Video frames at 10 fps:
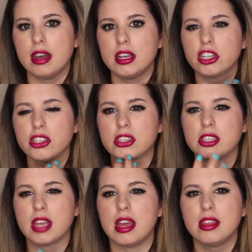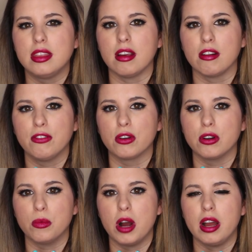and it just stayed there for
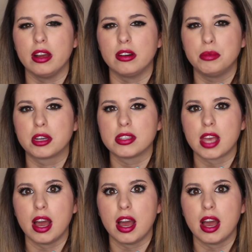a while because